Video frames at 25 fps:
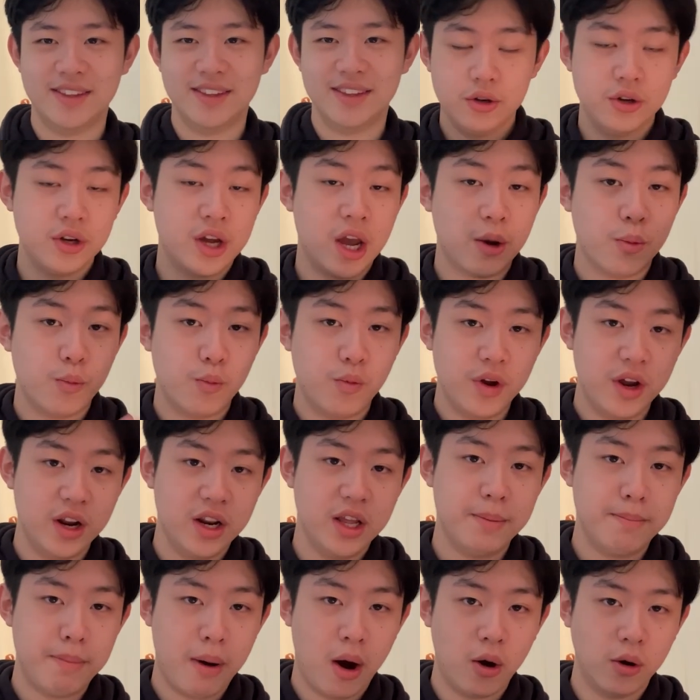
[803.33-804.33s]
You can
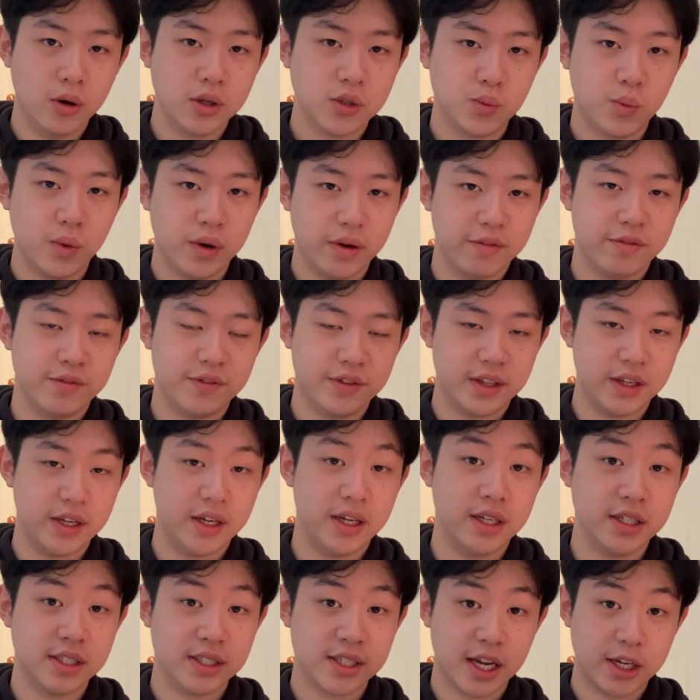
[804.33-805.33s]
really pose with
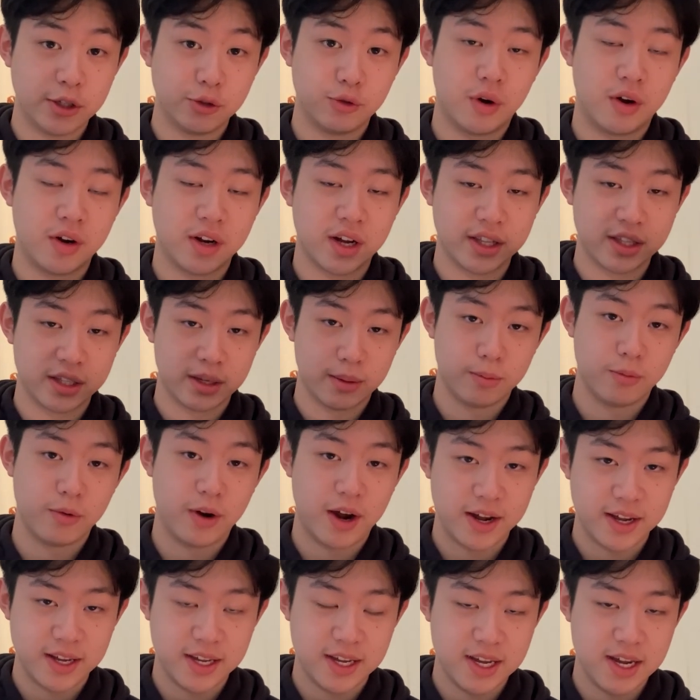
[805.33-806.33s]
the Sandrock Gundam
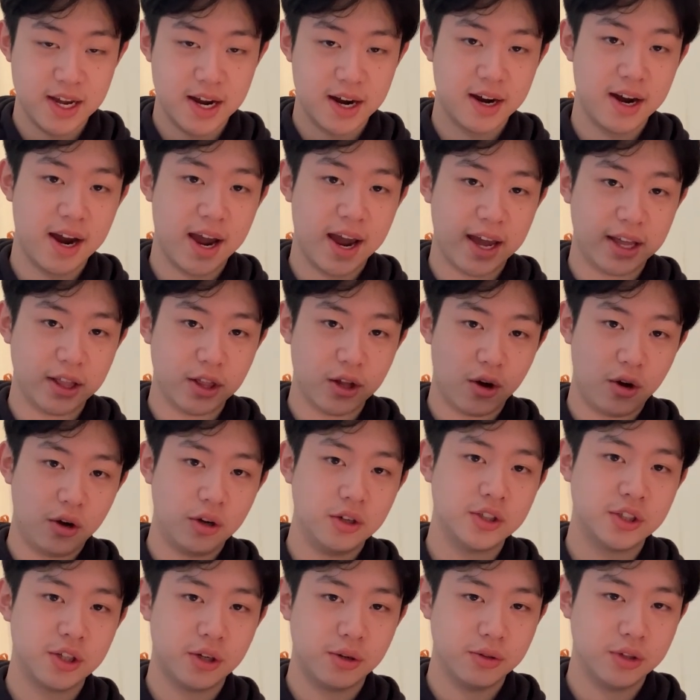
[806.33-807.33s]
right here and
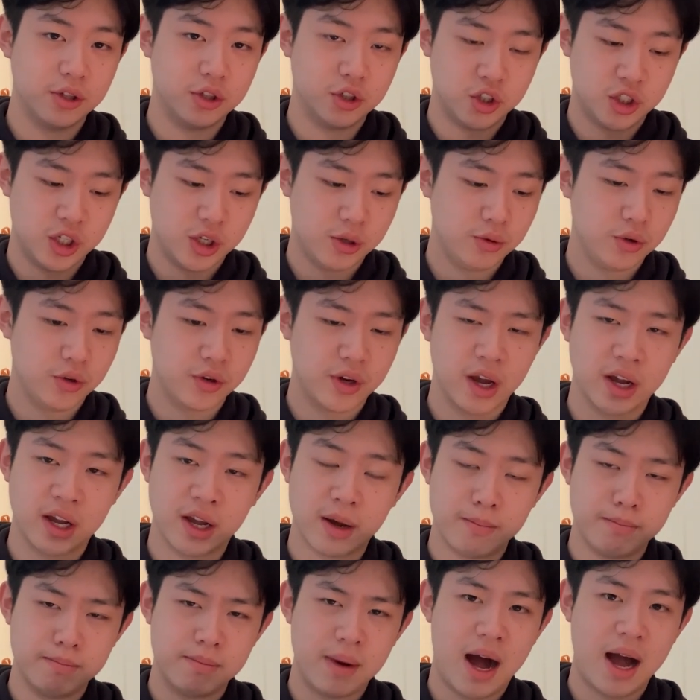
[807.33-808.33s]
also the shield you can
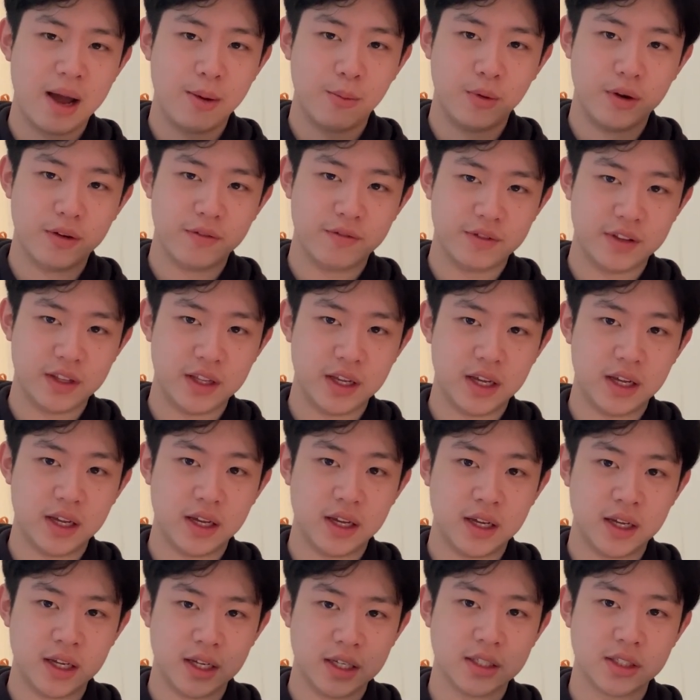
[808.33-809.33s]
combine with
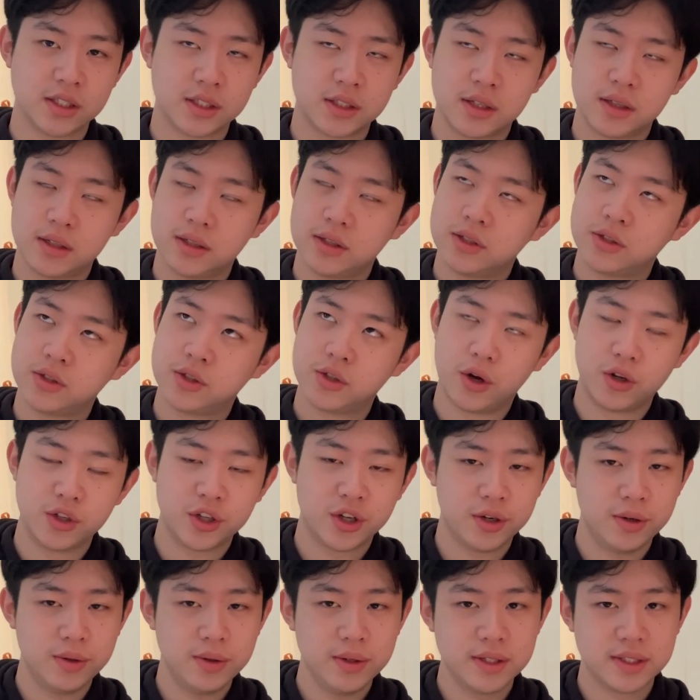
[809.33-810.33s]
the Heat
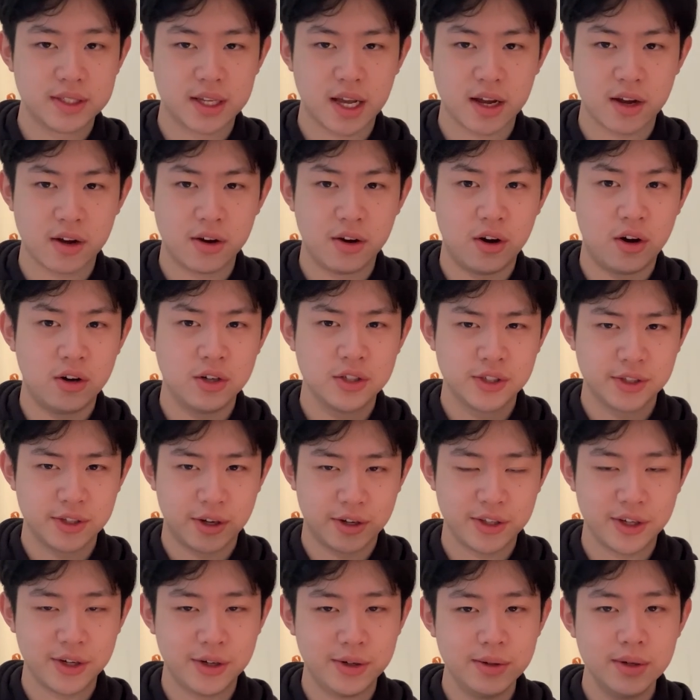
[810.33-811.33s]
Soto, is that called
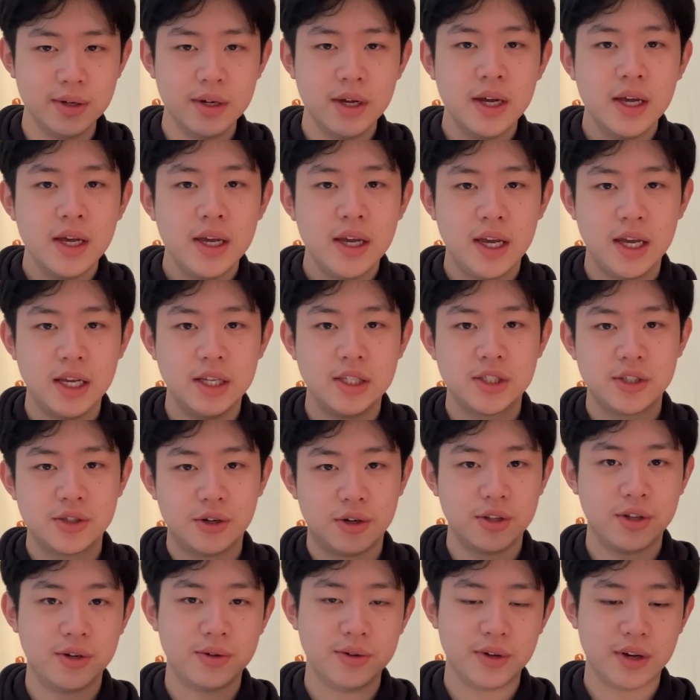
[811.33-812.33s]
Soto? Heat
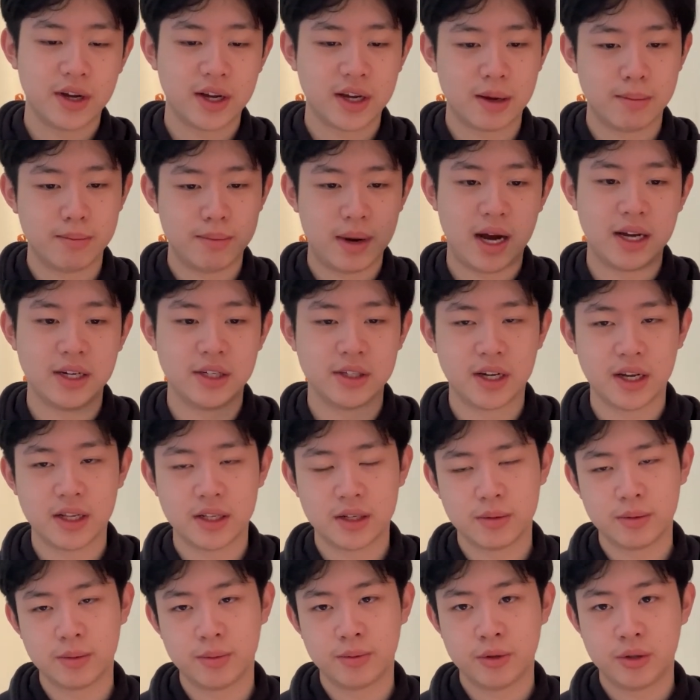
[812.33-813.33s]
Soto you can combine
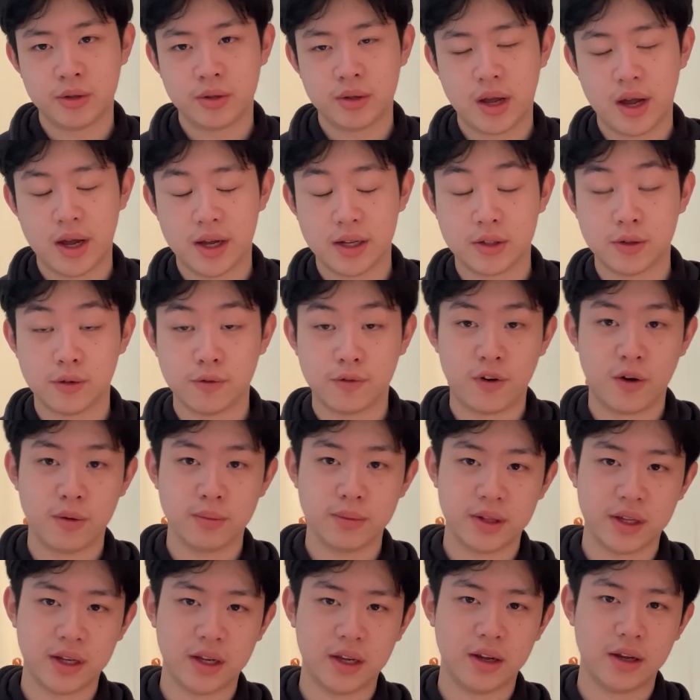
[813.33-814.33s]
together and to
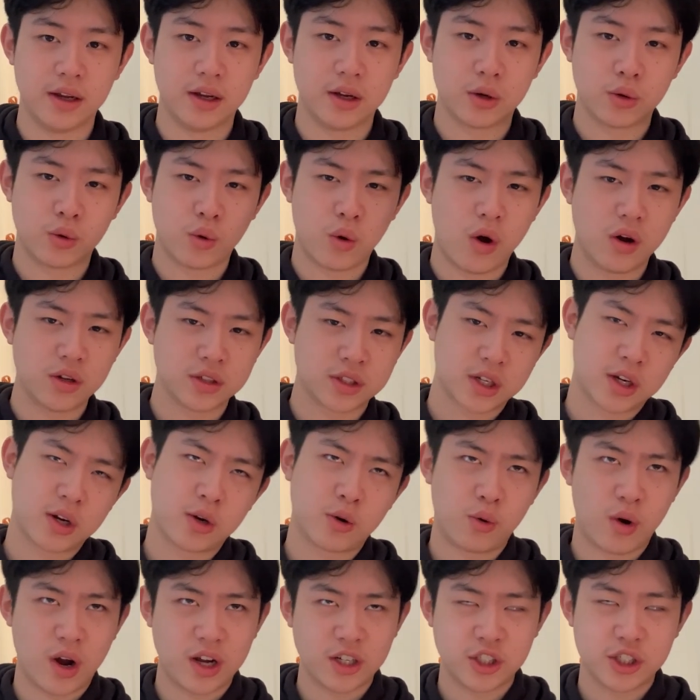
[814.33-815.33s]
form the cross
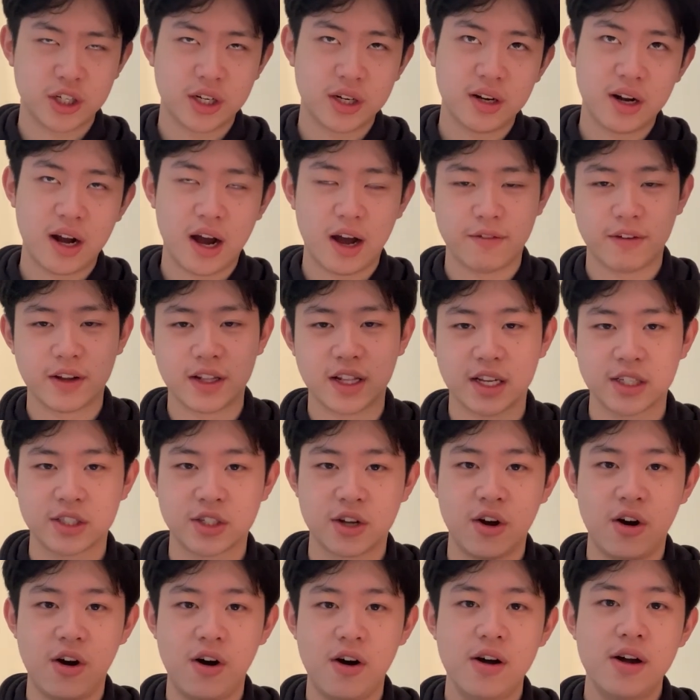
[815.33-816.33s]
crusher, I think that's
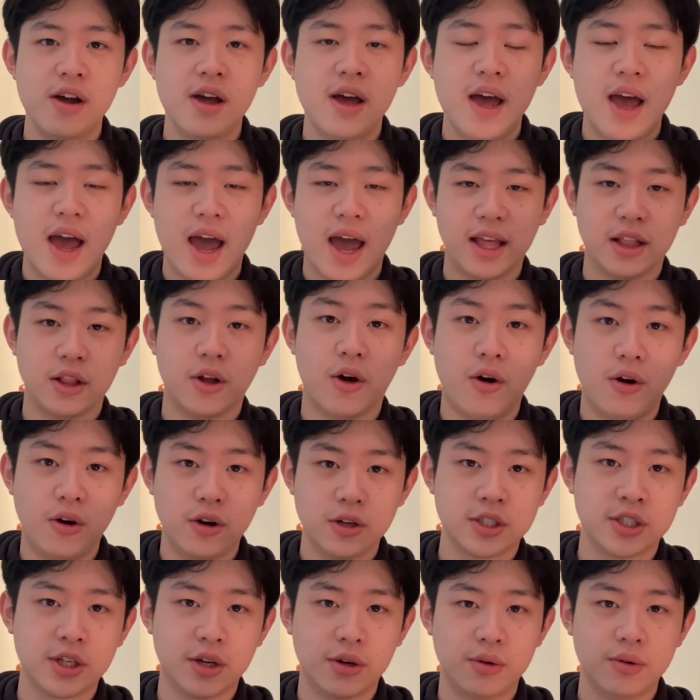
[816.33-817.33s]
called. And
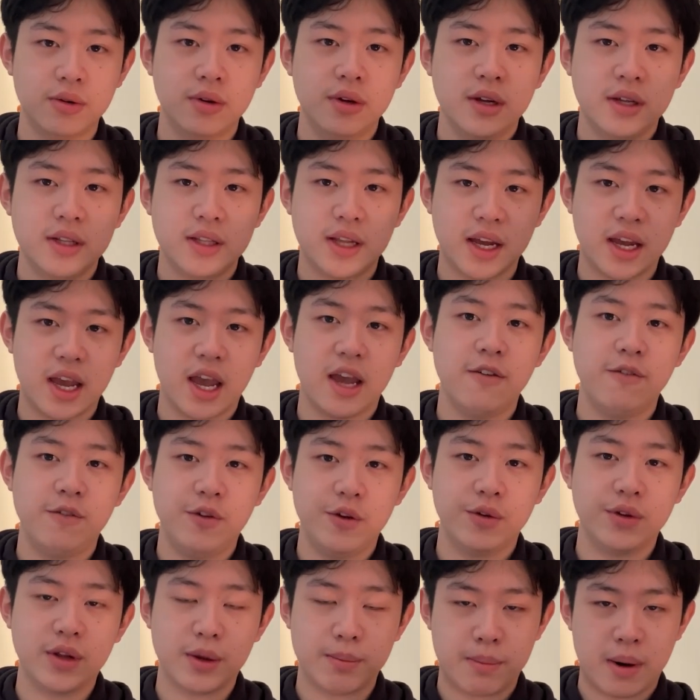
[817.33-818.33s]
also they gave
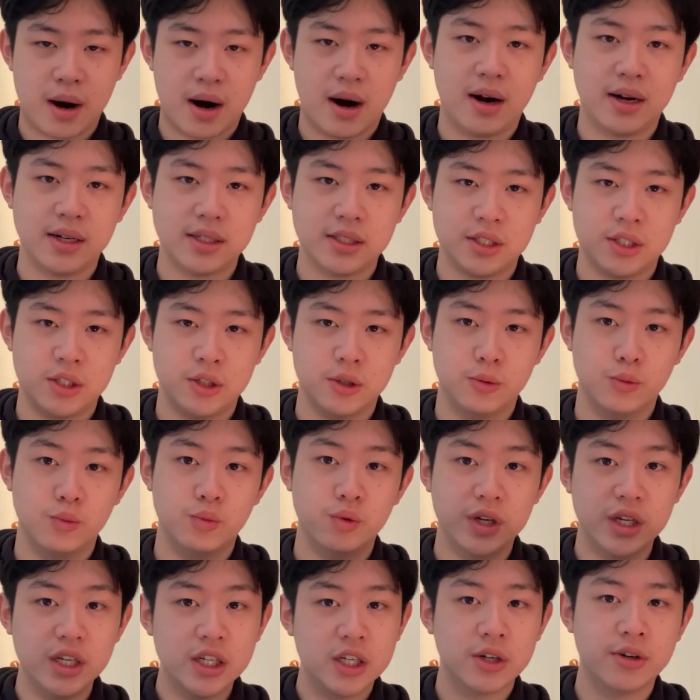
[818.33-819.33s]
you the part to
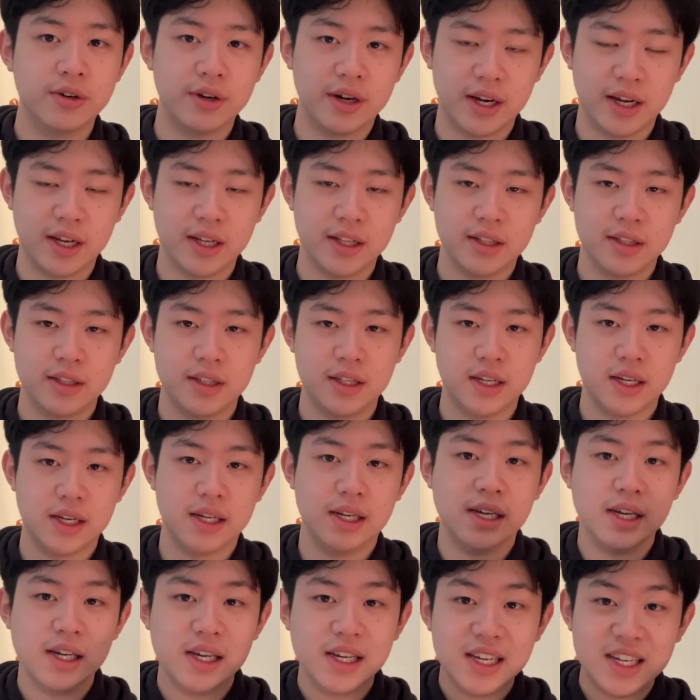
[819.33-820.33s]
recreate
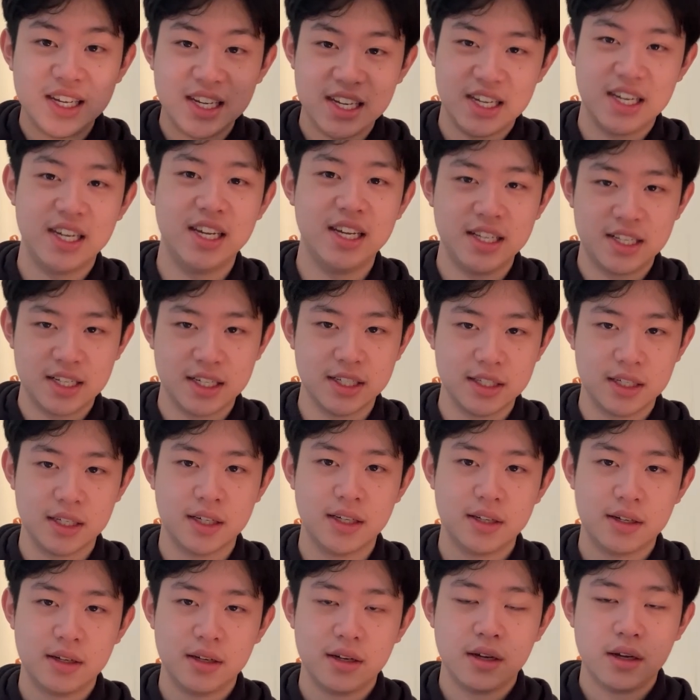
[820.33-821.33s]
the heated
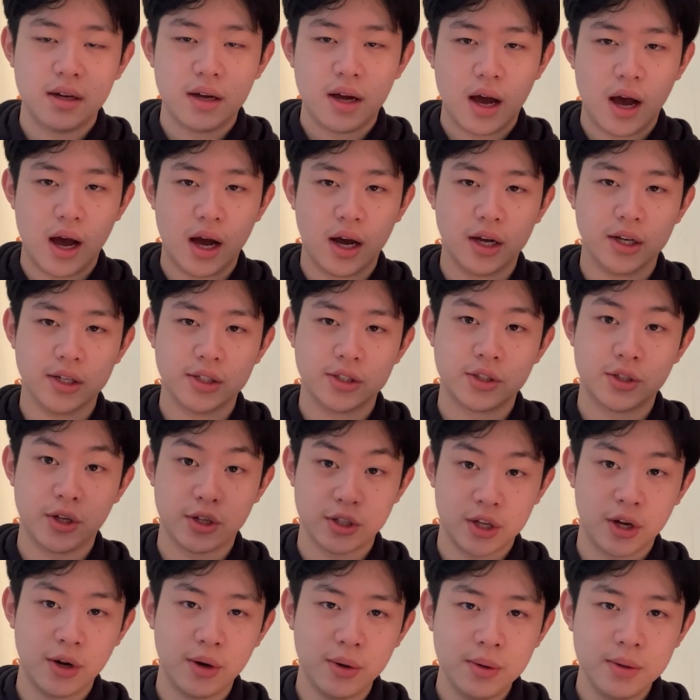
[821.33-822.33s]
uh,
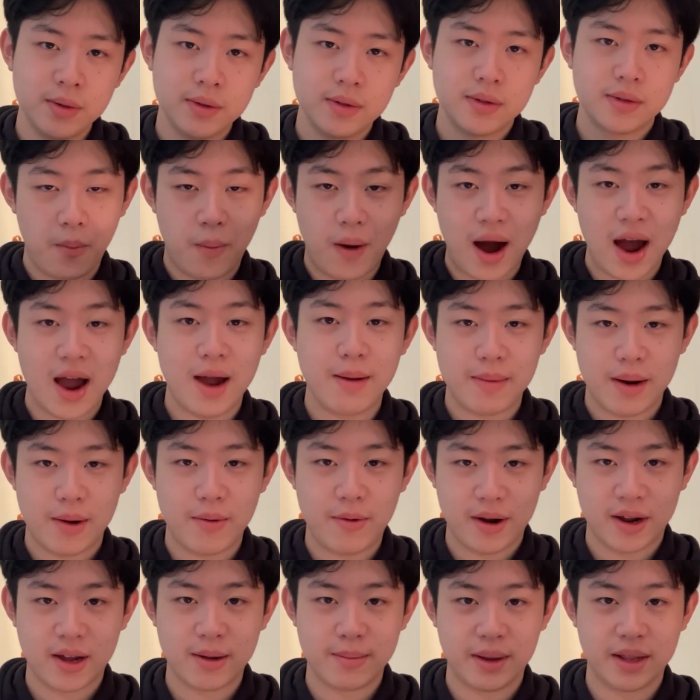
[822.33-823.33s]
soto. Why am I
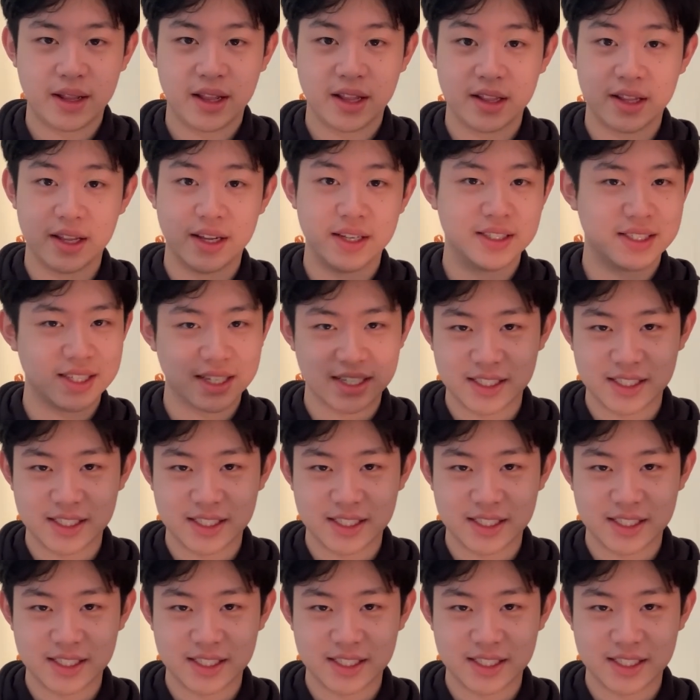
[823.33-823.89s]
recommending this?